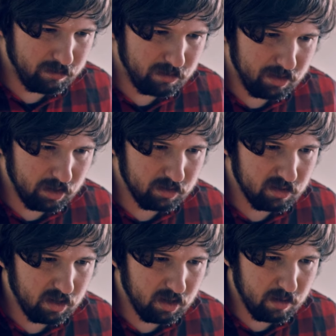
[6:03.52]
different
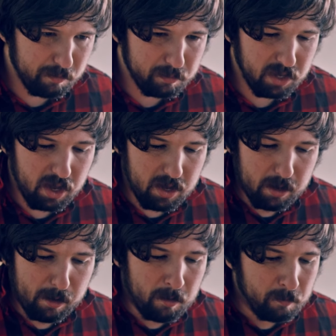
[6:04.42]
things.
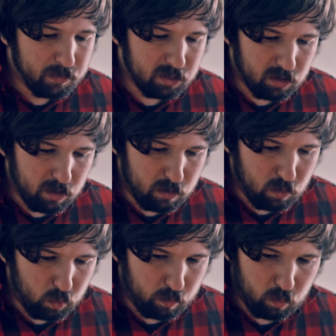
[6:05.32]

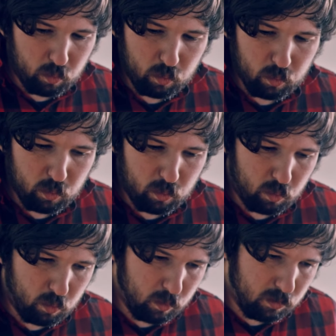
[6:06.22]
So
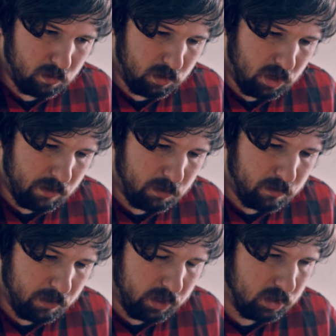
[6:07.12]
if you
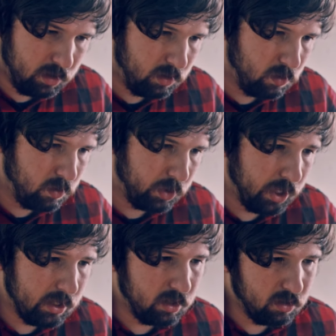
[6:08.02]
find that you're
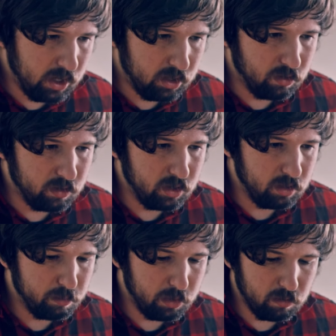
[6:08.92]
getting good
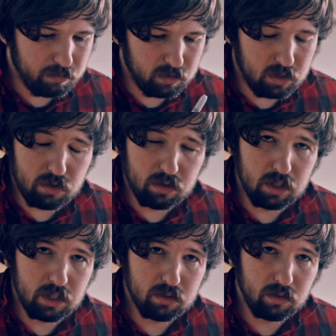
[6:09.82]
accuracy, but your
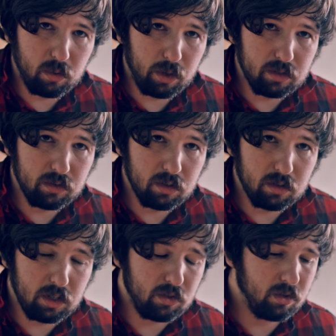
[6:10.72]
precision isn't quite as
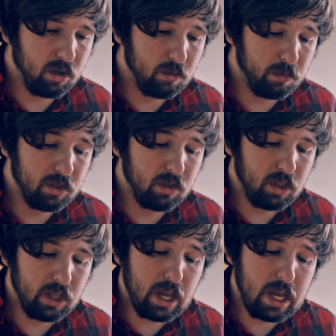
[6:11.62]
good as you'd hoped,
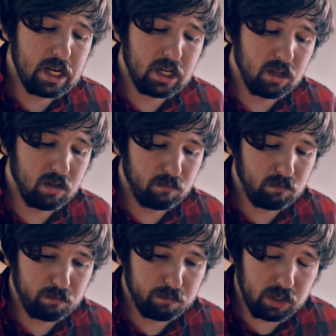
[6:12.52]
then
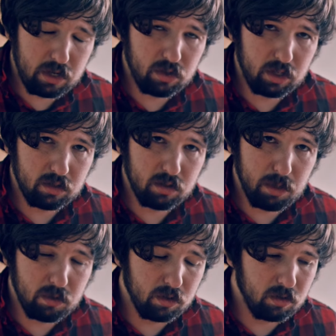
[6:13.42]
potentially it's the
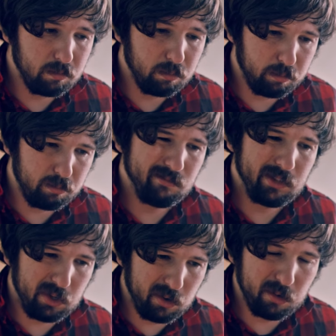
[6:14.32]
bow tune.
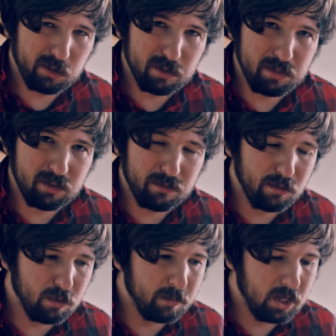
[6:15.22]
Could also be your form.